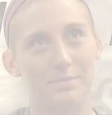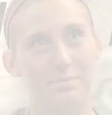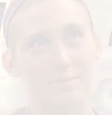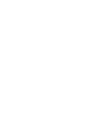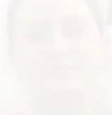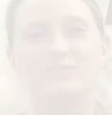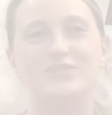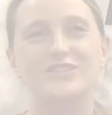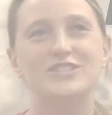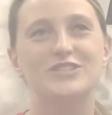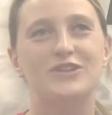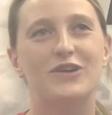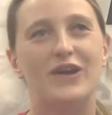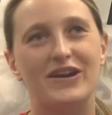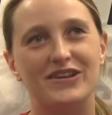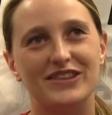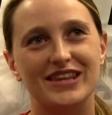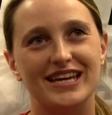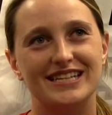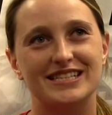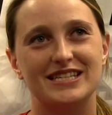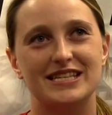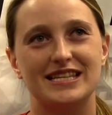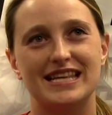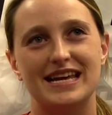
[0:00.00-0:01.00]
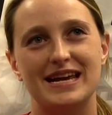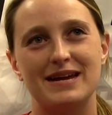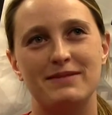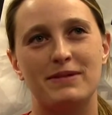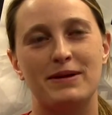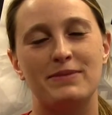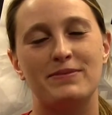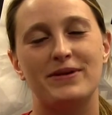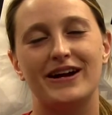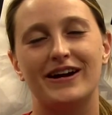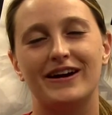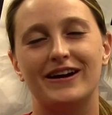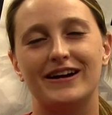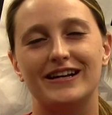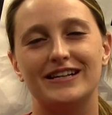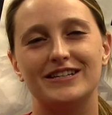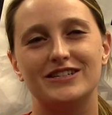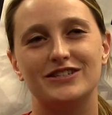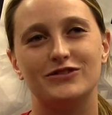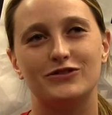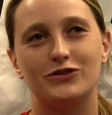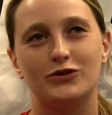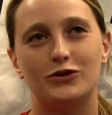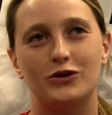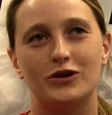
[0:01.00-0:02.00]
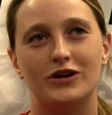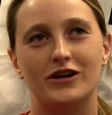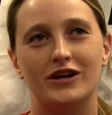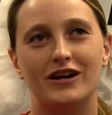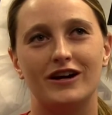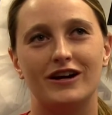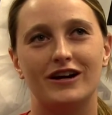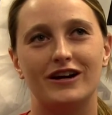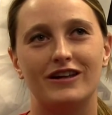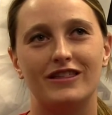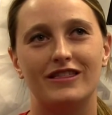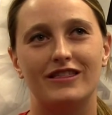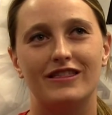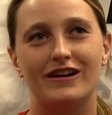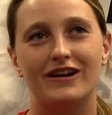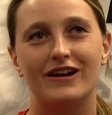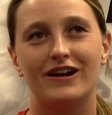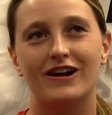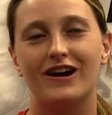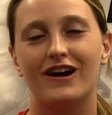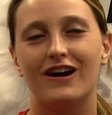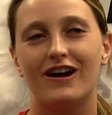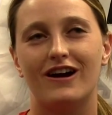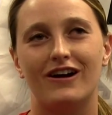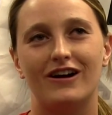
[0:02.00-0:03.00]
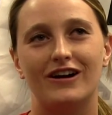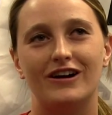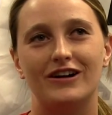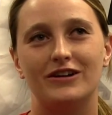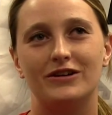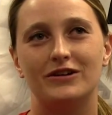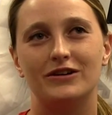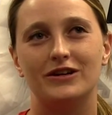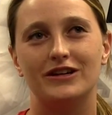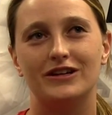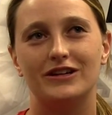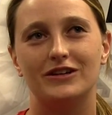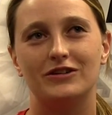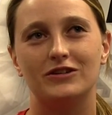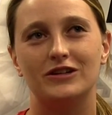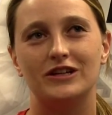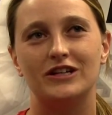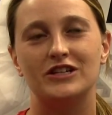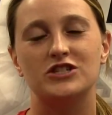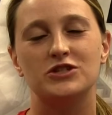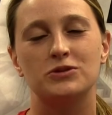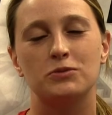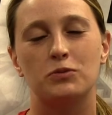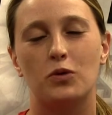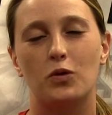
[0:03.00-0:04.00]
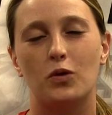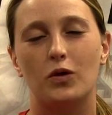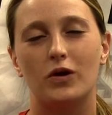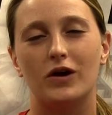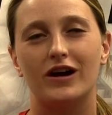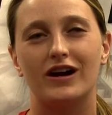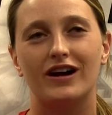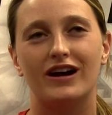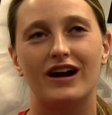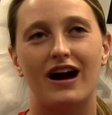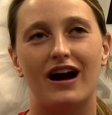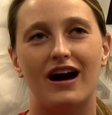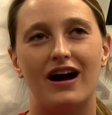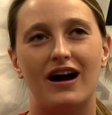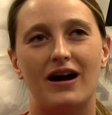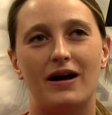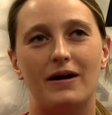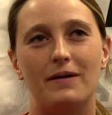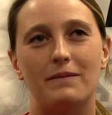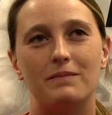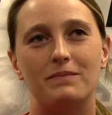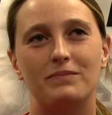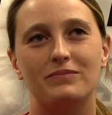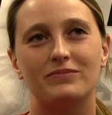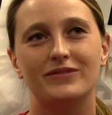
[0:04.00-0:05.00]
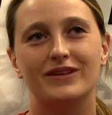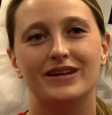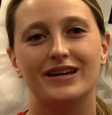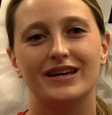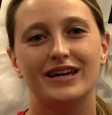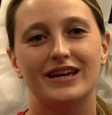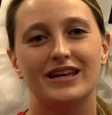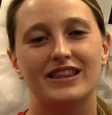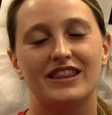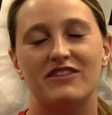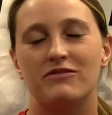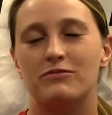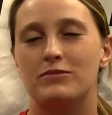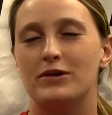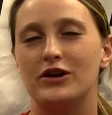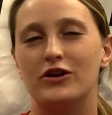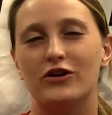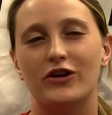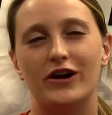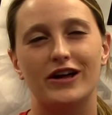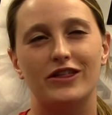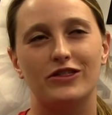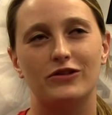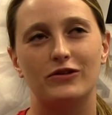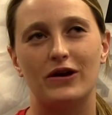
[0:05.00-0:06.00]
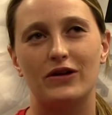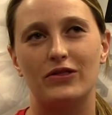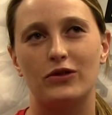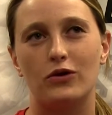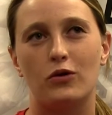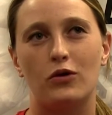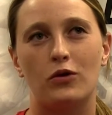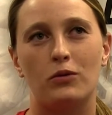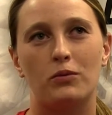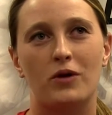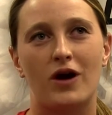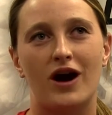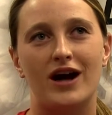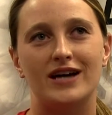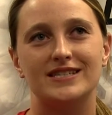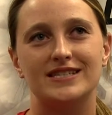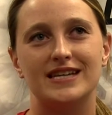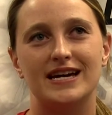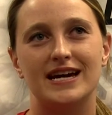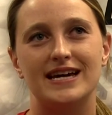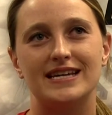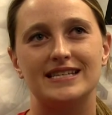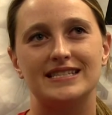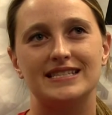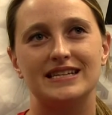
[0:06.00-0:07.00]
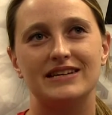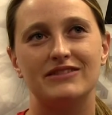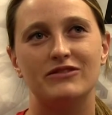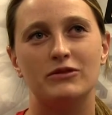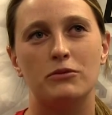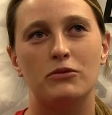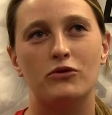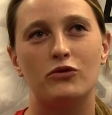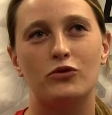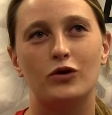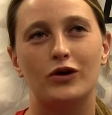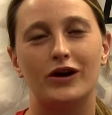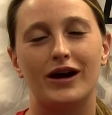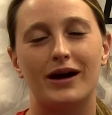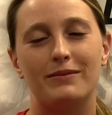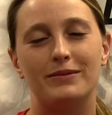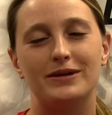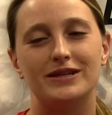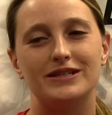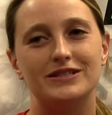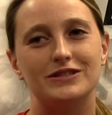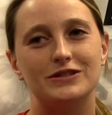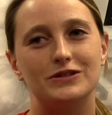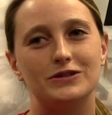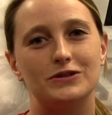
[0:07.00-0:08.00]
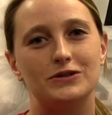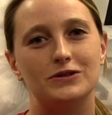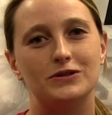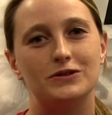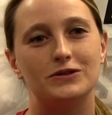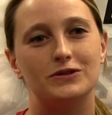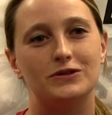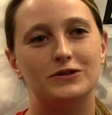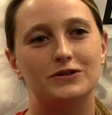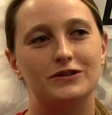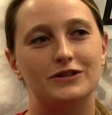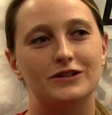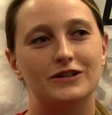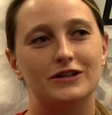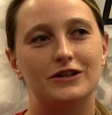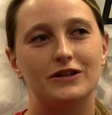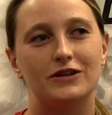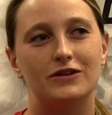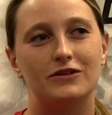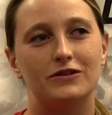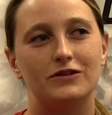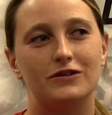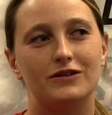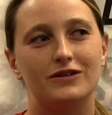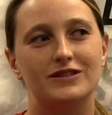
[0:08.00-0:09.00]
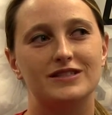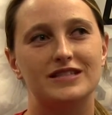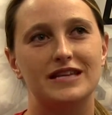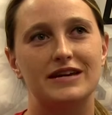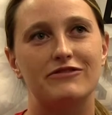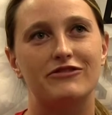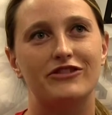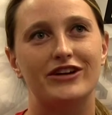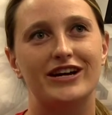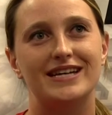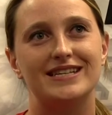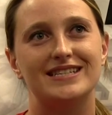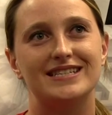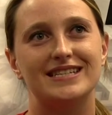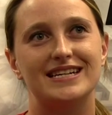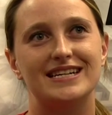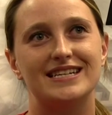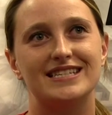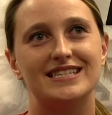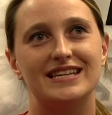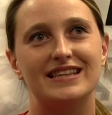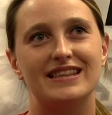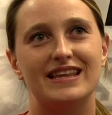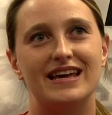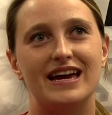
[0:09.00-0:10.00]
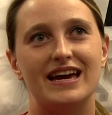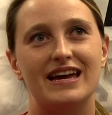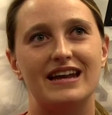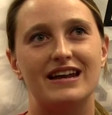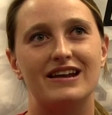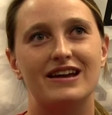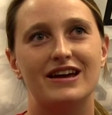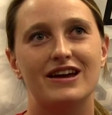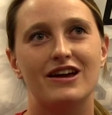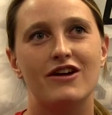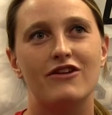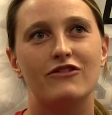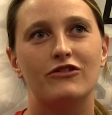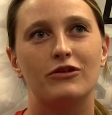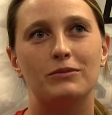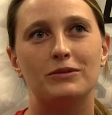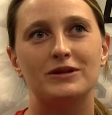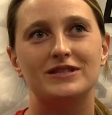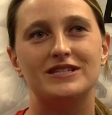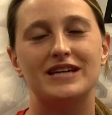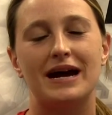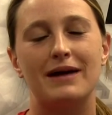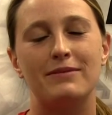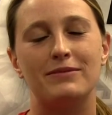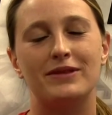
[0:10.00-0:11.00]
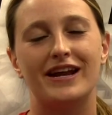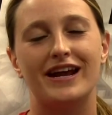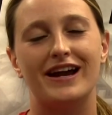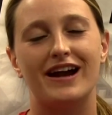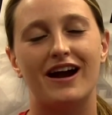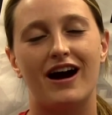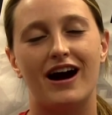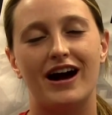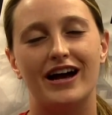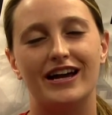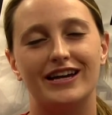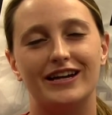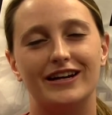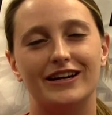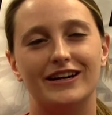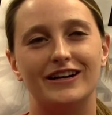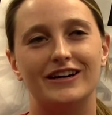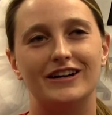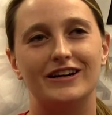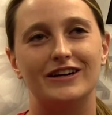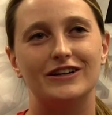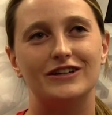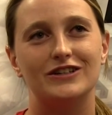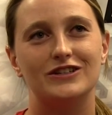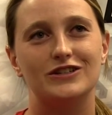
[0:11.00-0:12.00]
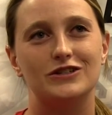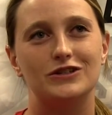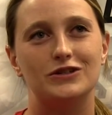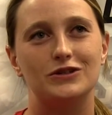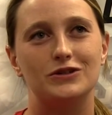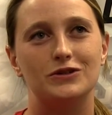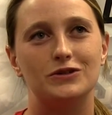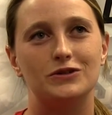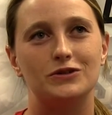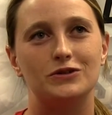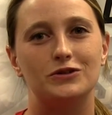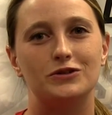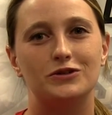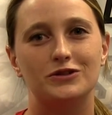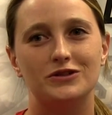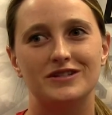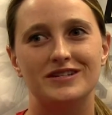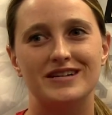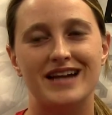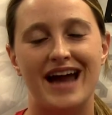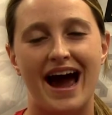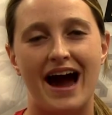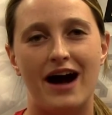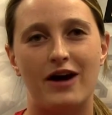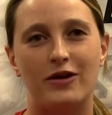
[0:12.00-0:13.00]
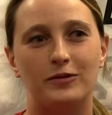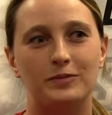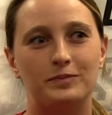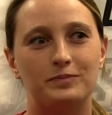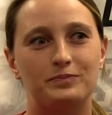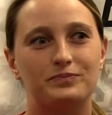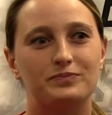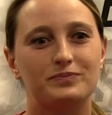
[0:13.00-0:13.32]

Mm, so I'd like to thank my parents for their unyielding support. Um, they've been great throughout the whole process, even before coming to, you know, St. Francis and then from the time that I got here to now.